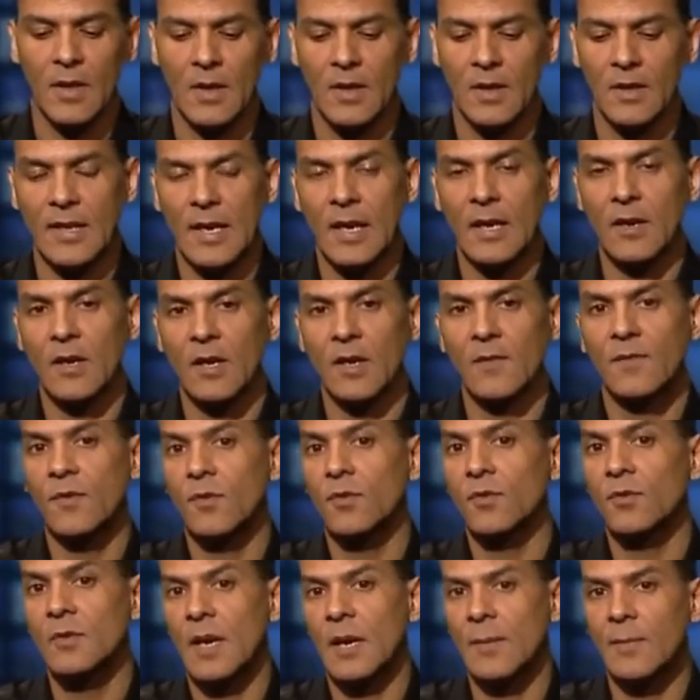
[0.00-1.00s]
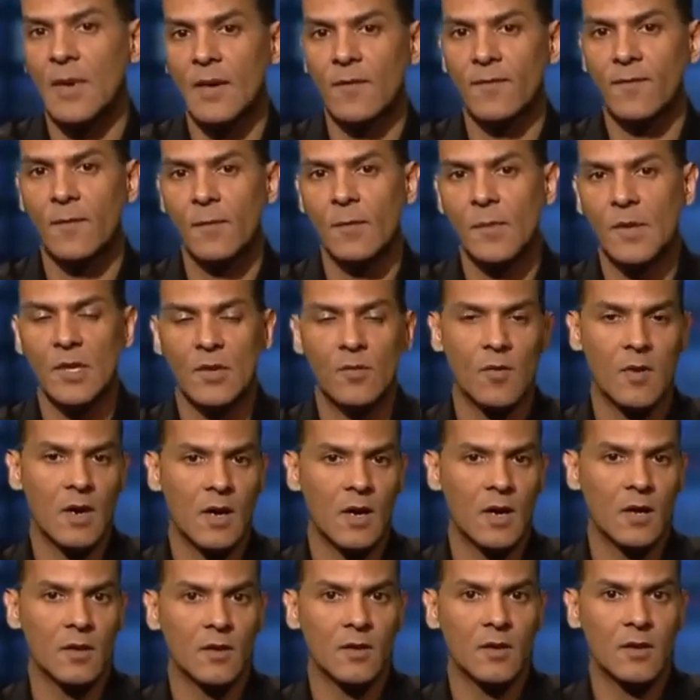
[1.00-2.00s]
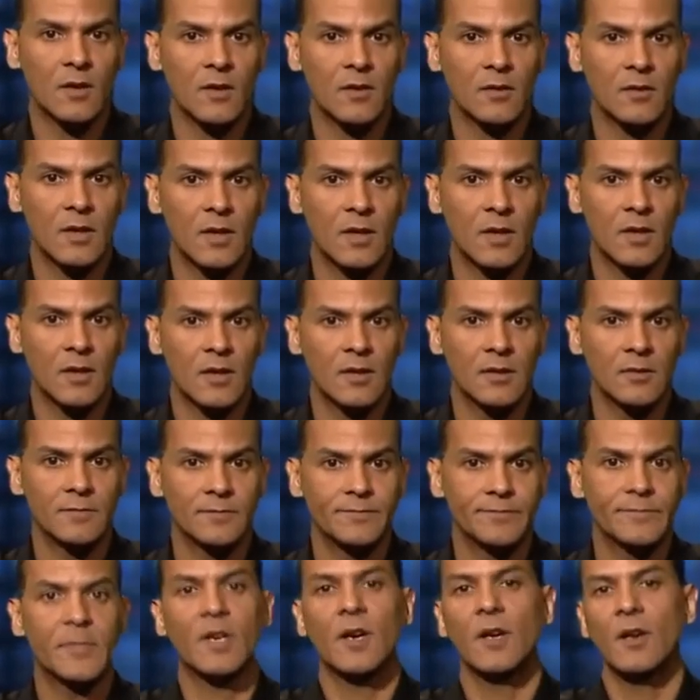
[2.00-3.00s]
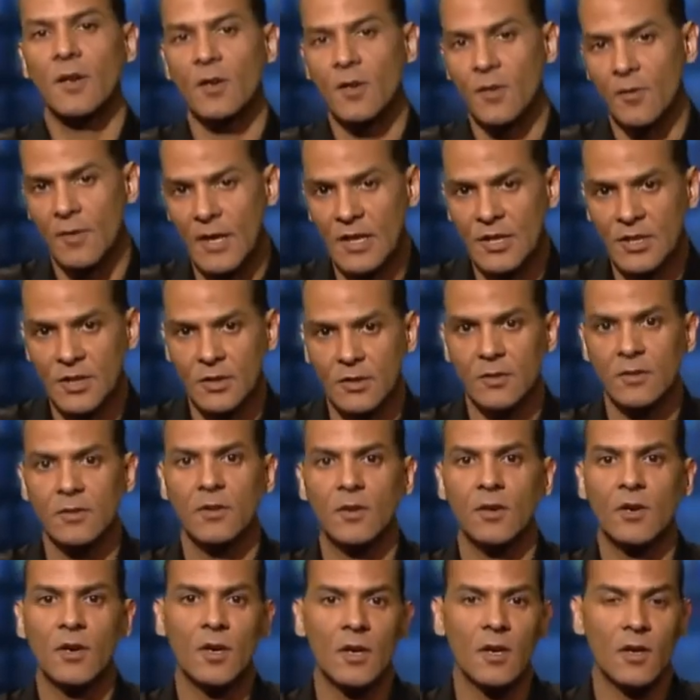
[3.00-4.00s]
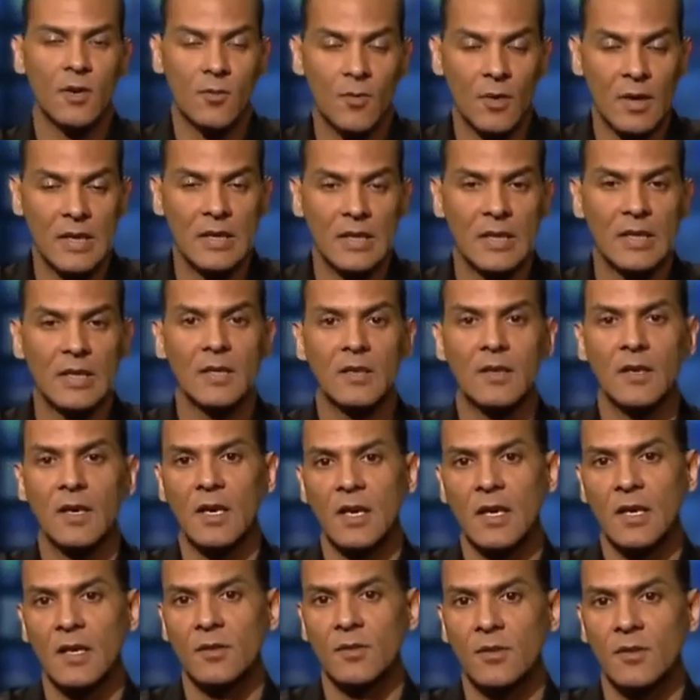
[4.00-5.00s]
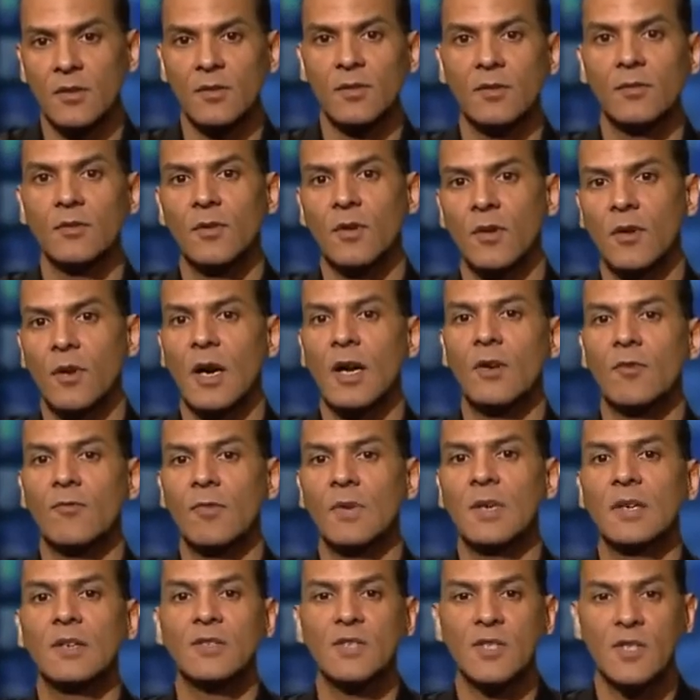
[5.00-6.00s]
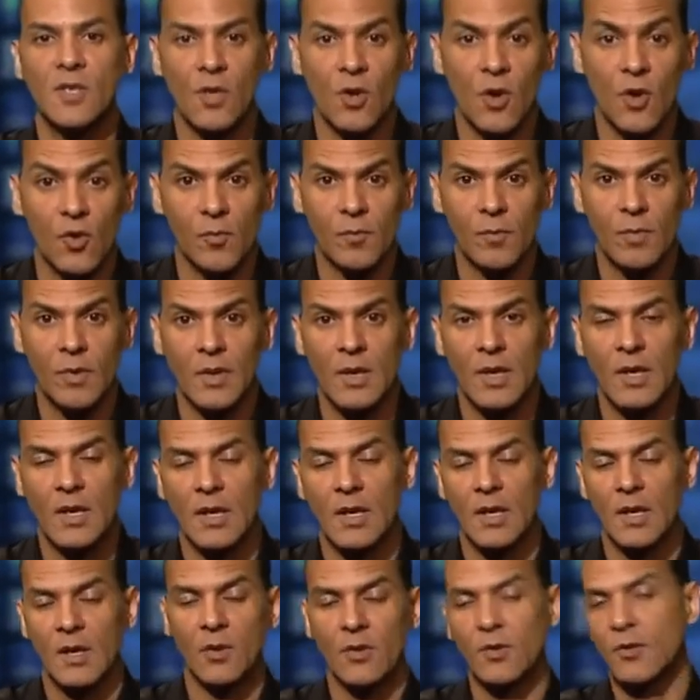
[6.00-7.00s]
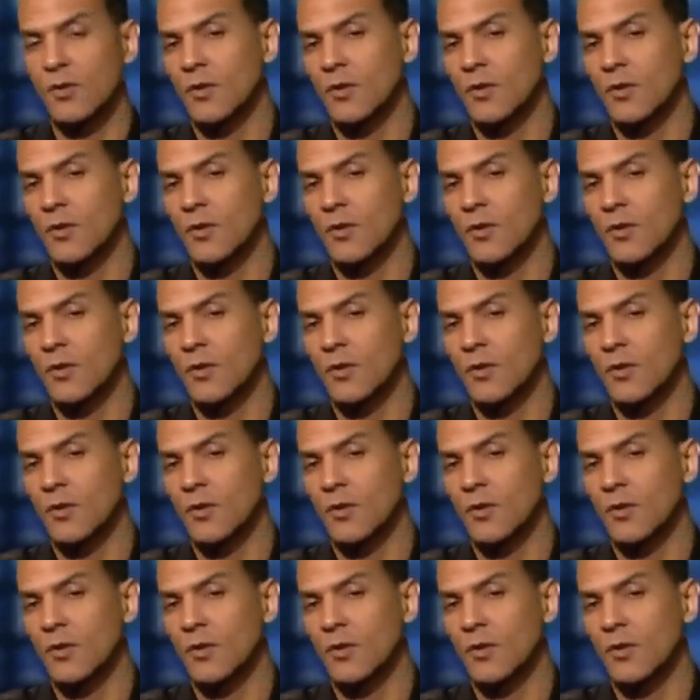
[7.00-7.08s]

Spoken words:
Now, if you are not familiar with color correction or color grading and you don't know how to read a scope or you